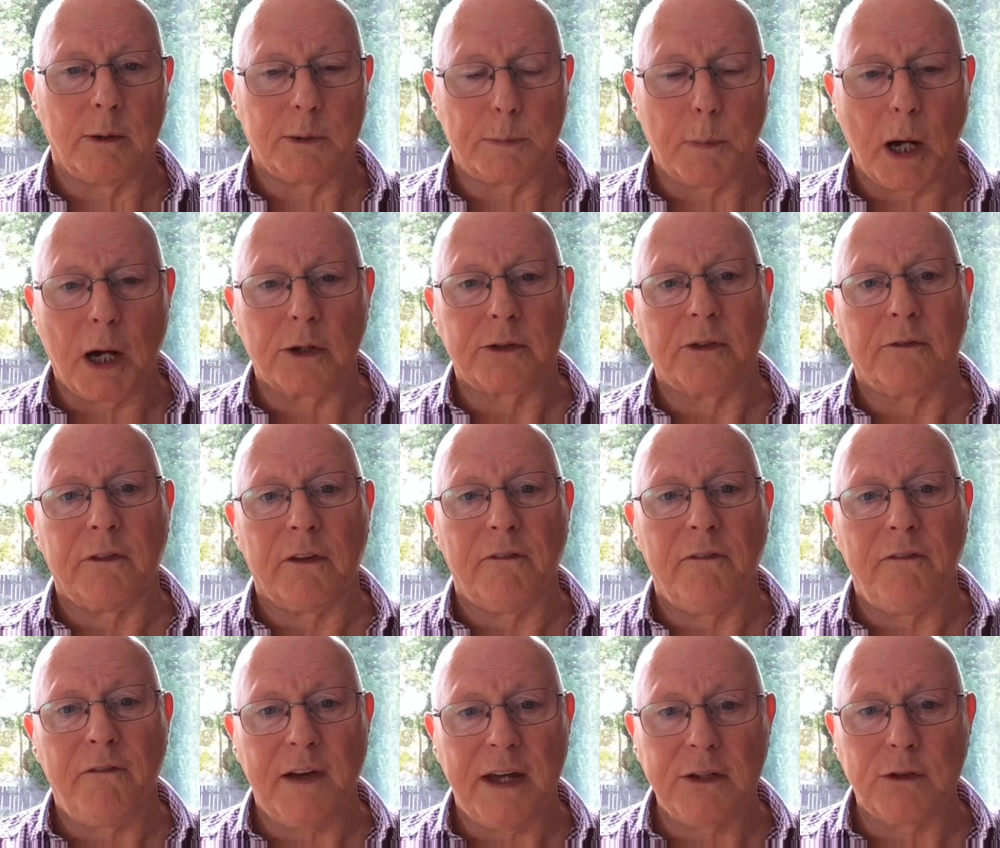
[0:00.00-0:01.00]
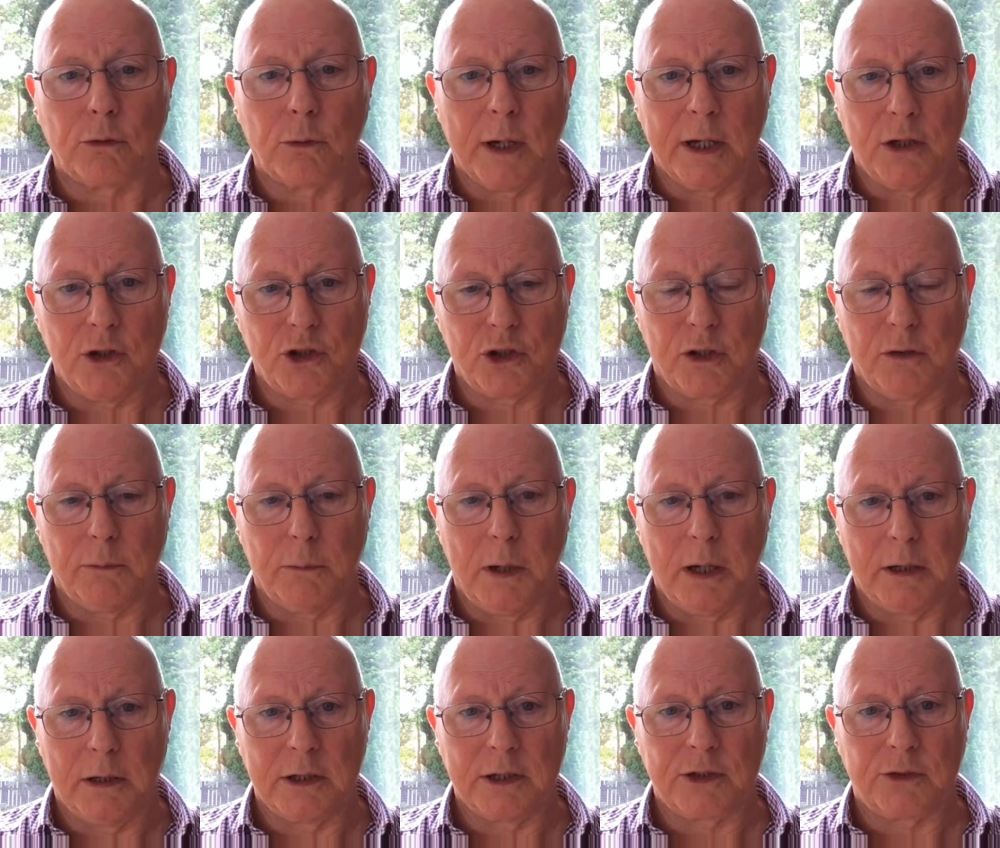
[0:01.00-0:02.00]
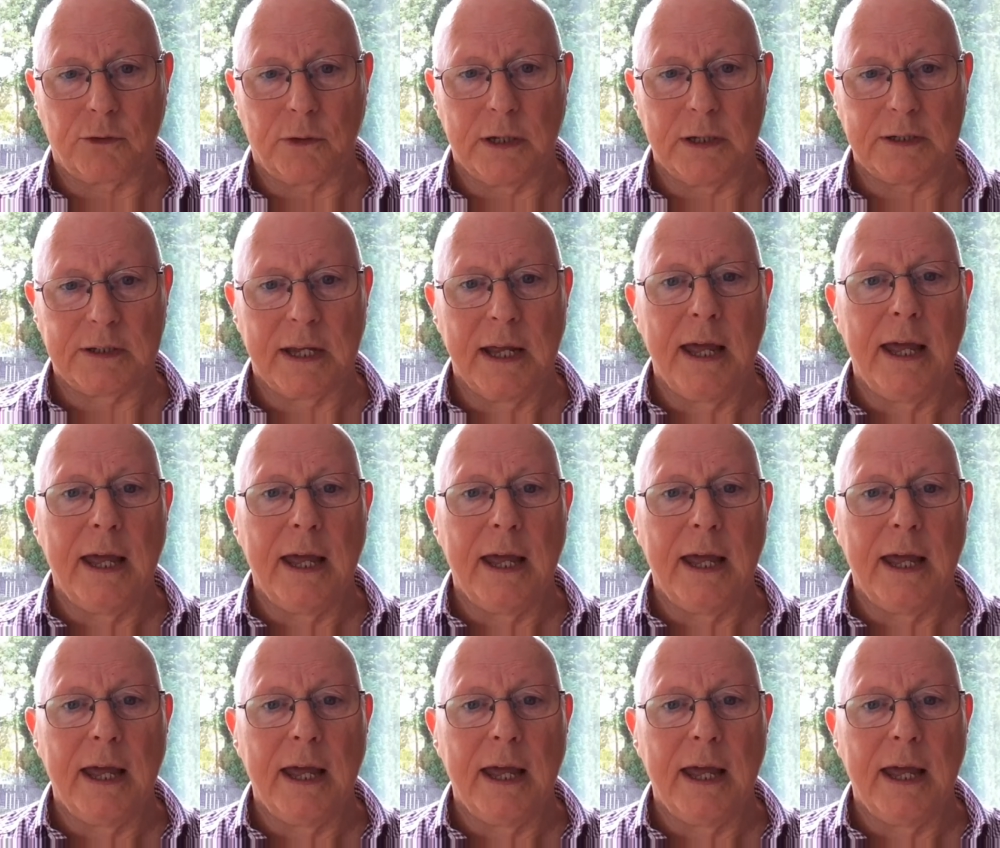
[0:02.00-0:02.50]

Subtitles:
part of the federation of monasteries,